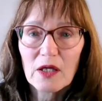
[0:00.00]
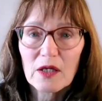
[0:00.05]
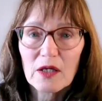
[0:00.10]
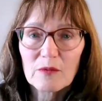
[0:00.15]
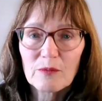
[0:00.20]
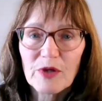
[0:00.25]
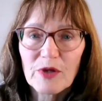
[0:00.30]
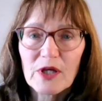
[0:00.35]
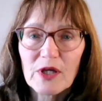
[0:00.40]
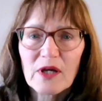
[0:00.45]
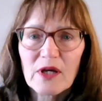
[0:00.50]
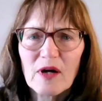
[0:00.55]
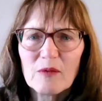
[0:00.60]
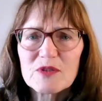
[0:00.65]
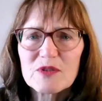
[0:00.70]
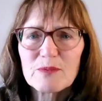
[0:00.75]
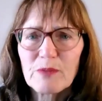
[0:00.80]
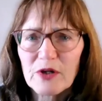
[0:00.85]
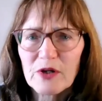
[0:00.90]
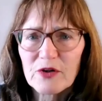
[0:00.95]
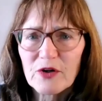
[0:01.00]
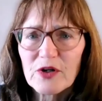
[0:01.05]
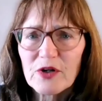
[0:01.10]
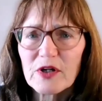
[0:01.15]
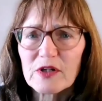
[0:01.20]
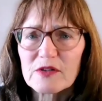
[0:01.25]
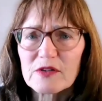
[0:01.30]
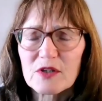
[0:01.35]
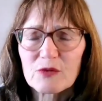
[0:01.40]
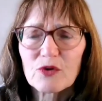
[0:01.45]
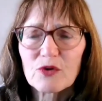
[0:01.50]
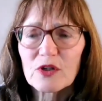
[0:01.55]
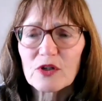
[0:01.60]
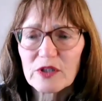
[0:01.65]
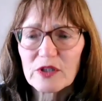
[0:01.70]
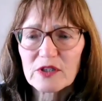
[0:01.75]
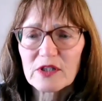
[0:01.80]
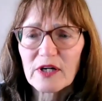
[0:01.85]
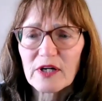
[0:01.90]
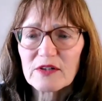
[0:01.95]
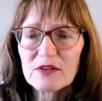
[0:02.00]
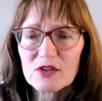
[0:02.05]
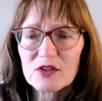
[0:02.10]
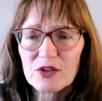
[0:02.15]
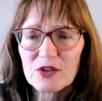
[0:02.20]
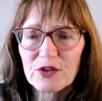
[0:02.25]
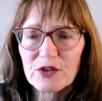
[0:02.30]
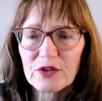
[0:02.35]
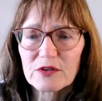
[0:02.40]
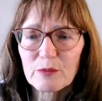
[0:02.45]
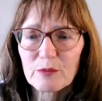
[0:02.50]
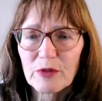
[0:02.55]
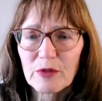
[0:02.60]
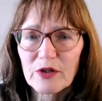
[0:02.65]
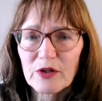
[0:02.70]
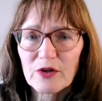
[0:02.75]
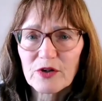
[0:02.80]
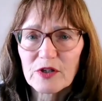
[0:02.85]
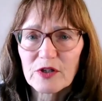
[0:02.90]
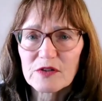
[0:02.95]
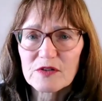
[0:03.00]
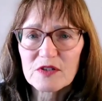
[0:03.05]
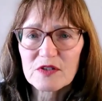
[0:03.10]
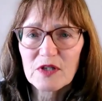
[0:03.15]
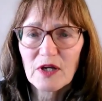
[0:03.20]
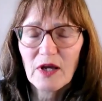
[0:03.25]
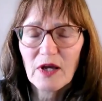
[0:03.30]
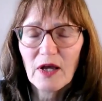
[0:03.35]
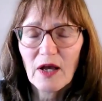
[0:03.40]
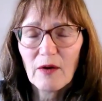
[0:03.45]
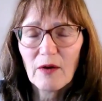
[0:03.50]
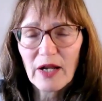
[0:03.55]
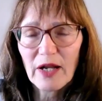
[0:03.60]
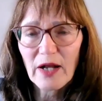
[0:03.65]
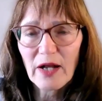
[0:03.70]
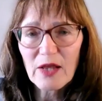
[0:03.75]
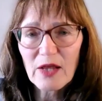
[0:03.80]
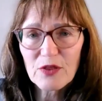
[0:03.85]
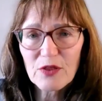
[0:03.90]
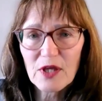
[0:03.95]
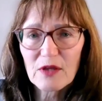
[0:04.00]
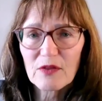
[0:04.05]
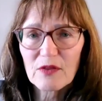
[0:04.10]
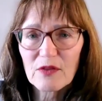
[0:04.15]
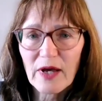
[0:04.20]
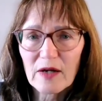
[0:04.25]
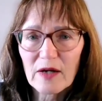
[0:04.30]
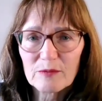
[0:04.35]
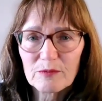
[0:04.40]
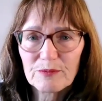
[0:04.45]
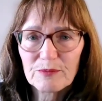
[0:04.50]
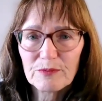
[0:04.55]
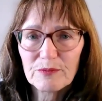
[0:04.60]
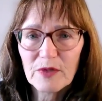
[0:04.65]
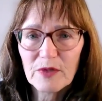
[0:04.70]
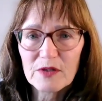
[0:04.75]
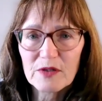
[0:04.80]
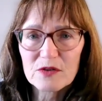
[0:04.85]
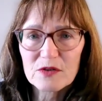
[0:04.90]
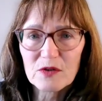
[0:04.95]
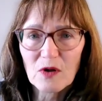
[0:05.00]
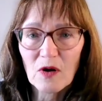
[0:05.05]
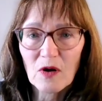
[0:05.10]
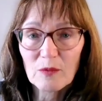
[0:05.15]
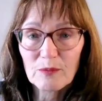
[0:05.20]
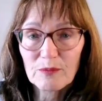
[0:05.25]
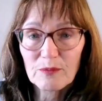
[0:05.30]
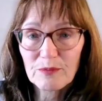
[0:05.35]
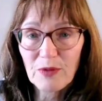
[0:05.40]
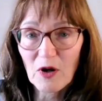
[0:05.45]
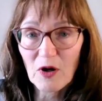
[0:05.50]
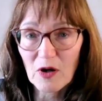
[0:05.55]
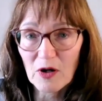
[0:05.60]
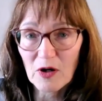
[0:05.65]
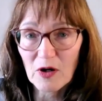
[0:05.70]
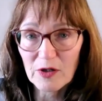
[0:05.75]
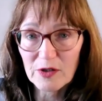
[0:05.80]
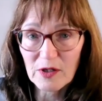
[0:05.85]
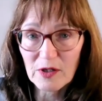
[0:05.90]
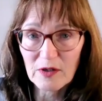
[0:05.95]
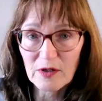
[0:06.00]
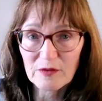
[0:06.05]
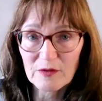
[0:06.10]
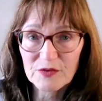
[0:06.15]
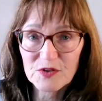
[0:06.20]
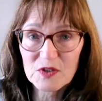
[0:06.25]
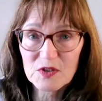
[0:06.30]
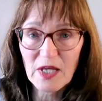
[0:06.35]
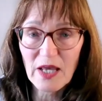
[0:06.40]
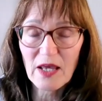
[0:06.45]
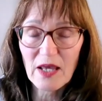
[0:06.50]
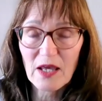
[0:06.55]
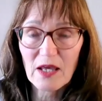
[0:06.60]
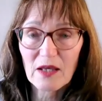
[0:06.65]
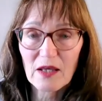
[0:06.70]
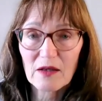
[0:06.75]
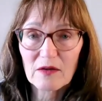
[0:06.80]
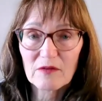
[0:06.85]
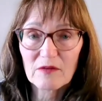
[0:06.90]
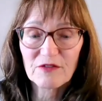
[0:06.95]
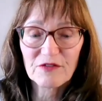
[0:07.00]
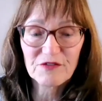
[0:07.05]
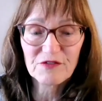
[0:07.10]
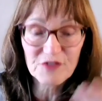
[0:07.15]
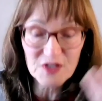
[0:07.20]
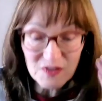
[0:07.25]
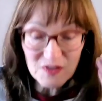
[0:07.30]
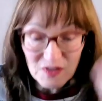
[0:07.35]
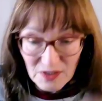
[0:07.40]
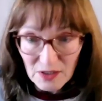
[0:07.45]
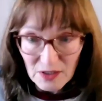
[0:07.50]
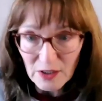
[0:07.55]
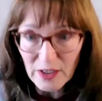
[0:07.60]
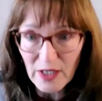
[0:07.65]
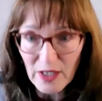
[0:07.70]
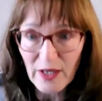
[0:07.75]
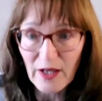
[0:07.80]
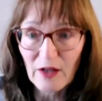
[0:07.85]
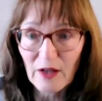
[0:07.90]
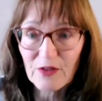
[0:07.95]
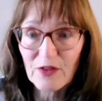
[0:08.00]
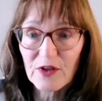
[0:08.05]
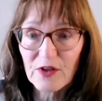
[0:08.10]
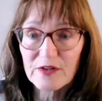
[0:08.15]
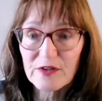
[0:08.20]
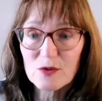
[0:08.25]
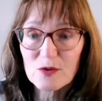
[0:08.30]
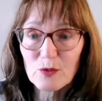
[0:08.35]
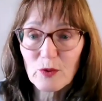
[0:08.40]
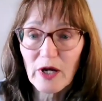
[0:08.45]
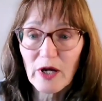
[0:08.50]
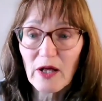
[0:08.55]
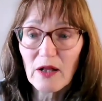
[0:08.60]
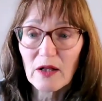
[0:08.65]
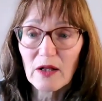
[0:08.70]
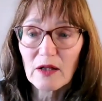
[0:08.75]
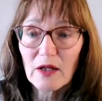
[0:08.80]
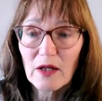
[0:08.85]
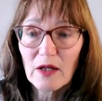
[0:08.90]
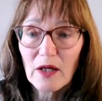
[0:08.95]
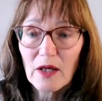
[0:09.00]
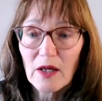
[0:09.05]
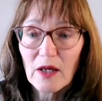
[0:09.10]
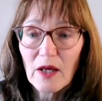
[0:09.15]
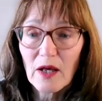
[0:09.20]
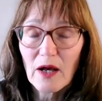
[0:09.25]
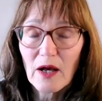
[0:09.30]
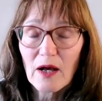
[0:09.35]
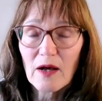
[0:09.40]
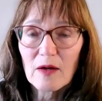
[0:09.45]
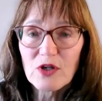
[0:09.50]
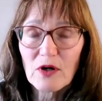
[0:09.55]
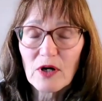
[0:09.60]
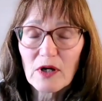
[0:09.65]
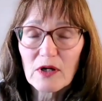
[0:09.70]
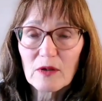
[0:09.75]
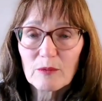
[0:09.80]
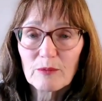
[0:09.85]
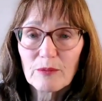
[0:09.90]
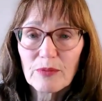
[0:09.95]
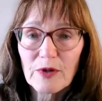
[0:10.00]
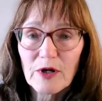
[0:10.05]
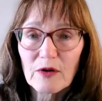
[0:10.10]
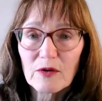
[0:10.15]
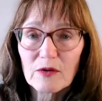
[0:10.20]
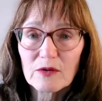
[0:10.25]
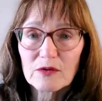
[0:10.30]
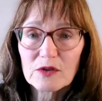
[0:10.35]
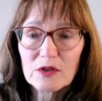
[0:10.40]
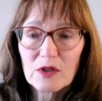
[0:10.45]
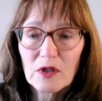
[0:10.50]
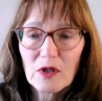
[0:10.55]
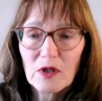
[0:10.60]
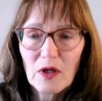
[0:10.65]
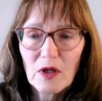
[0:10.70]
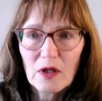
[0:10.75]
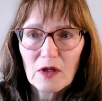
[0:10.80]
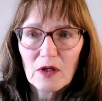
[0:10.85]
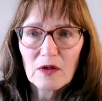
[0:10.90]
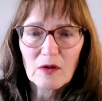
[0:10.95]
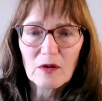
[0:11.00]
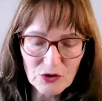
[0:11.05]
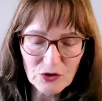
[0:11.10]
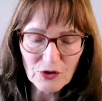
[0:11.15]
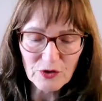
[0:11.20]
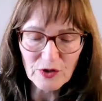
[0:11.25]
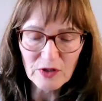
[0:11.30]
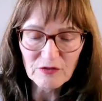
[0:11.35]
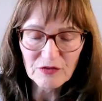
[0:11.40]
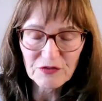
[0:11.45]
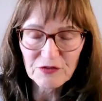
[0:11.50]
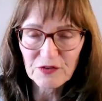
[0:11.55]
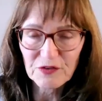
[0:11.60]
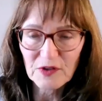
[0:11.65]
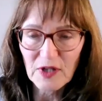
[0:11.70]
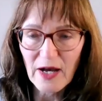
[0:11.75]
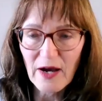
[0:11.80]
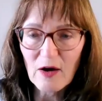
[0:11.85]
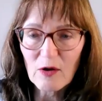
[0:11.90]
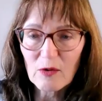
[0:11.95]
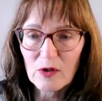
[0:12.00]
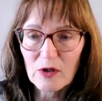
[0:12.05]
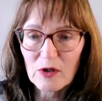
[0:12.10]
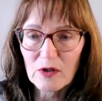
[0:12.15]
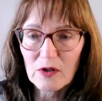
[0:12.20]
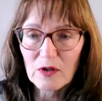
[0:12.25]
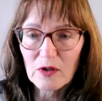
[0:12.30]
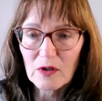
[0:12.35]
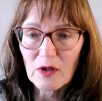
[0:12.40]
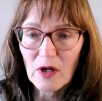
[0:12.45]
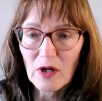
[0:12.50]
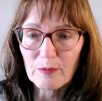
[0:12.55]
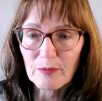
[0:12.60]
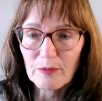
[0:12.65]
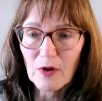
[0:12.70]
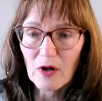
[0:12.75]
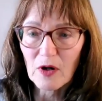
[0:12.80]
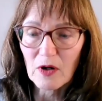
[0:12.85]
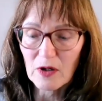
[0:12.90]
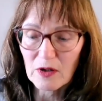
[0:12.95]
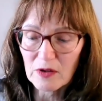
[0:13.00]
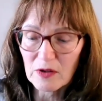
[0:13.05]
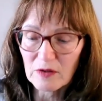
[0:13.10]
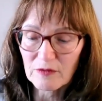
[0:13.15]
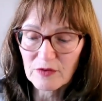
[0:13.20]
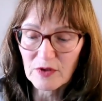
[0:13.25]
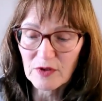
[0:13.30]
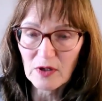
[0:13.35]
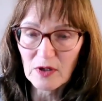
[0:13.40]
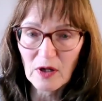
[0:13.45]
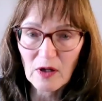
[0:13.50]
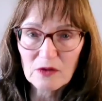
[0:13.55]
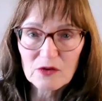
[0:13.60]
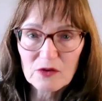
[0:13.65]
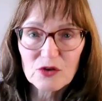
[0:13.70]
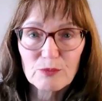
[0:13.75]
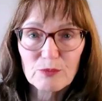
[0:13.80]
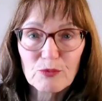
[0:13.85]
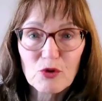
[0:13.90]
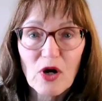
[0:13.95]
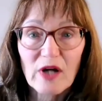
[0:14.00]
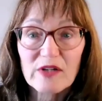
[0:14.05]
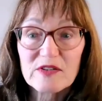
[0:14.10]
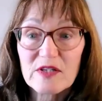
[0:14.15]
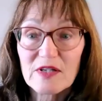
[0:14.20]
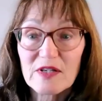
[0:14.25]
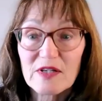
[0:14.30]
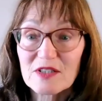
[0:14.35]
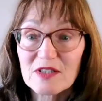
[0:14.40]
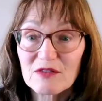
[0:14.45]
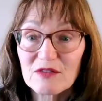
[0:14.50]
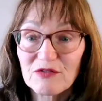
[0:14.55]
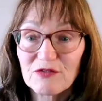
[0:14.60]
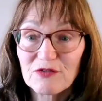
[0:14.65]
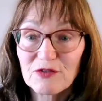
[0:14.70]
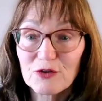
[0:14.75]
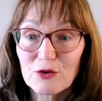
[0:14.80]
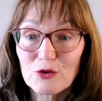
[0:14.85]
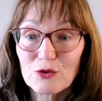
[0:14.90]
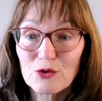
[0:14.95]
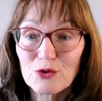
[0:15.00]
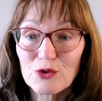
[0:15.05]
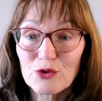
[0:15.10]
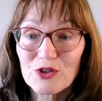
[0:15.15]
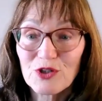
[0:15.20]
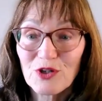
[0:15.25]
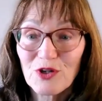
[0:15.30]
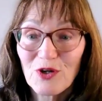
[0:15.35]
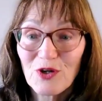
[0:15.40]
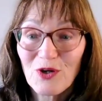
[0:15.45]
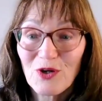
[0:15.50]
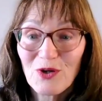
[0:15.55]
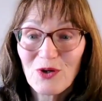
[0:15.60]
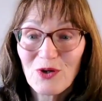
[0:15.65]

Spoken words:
It becomes bitterness. It really does turn into bitterness. And I think that is all part of staying physically healthy as well. We talk about sugar and flour are part of the ultra processed food